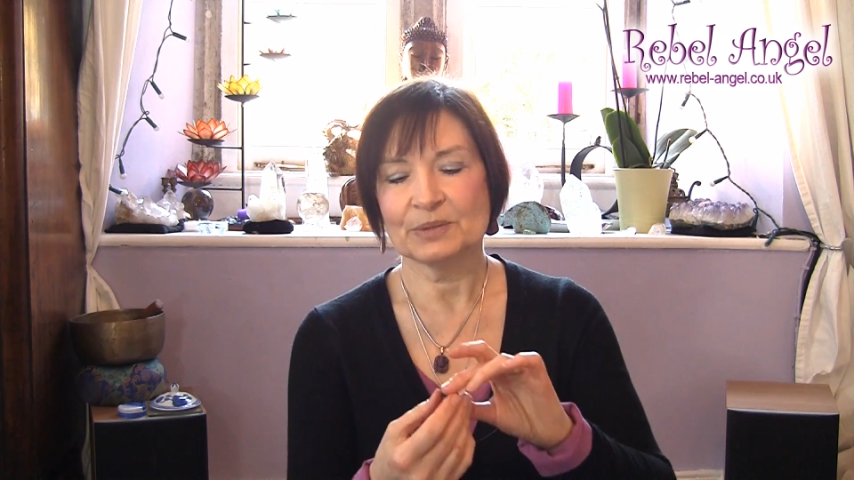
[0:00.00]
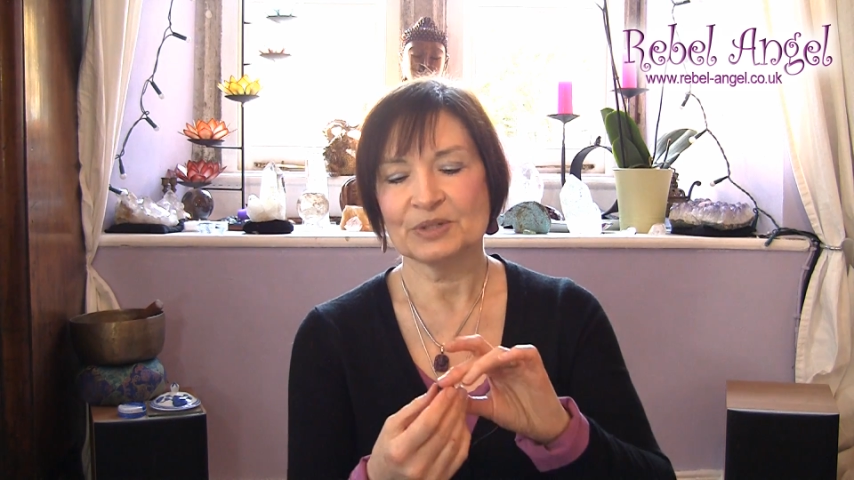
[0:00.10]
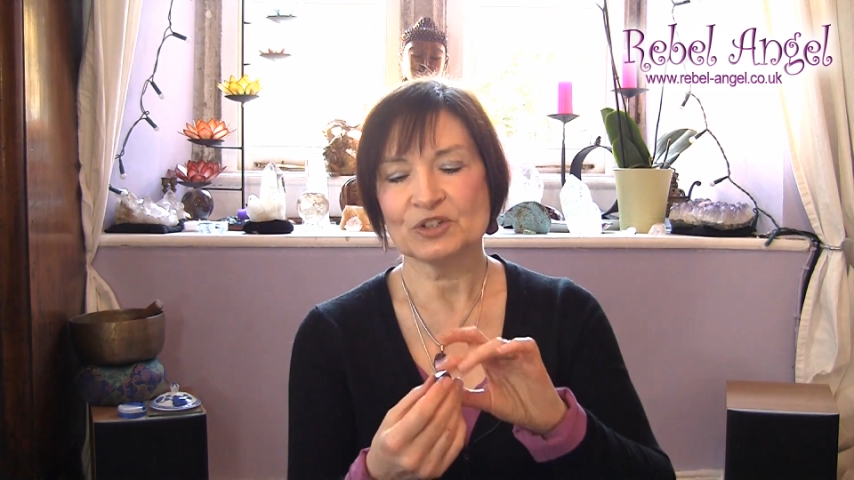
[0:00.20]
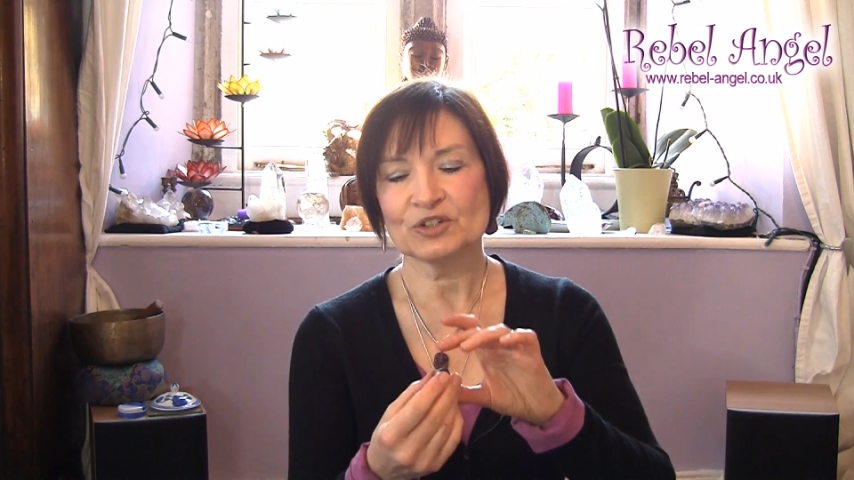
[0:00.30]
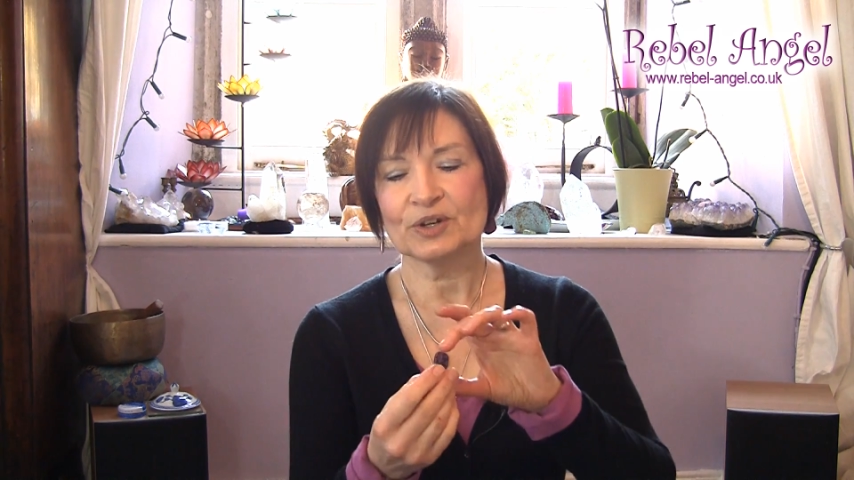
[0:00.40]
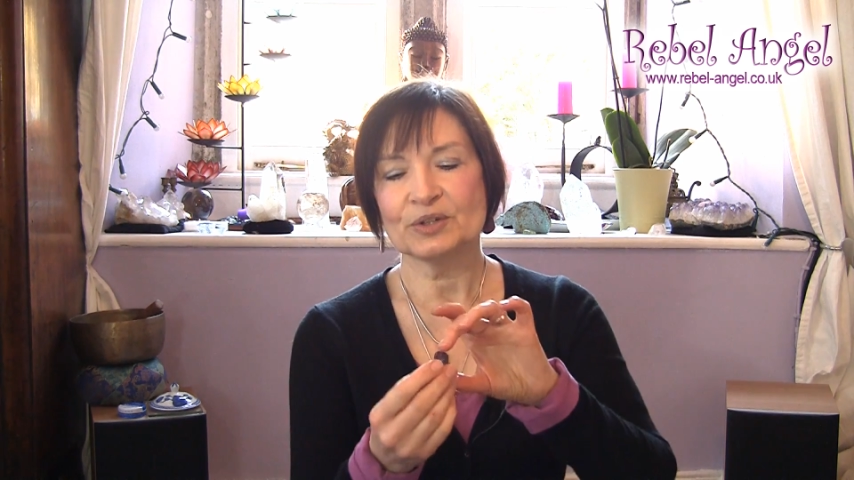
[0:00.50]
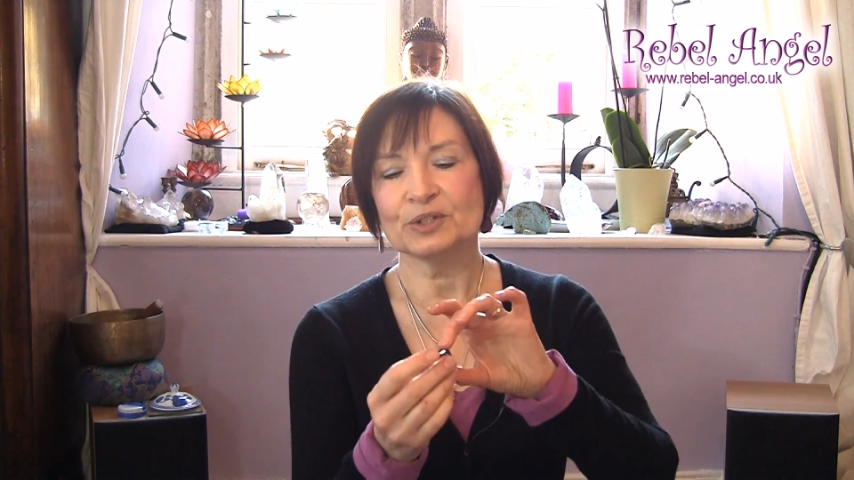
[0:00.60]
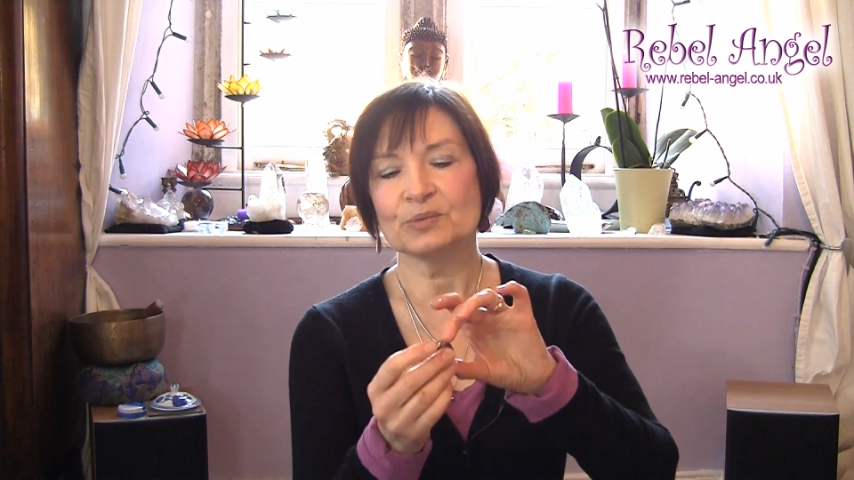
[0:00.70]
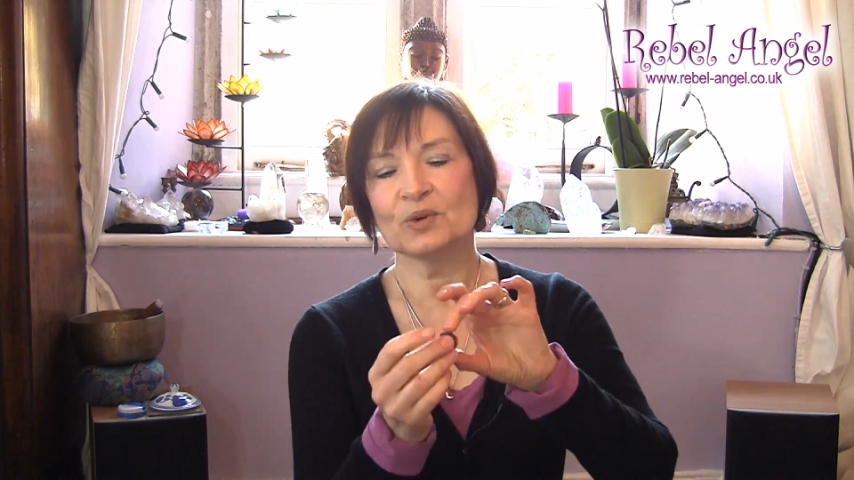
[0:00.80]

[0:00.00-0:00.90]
let me show you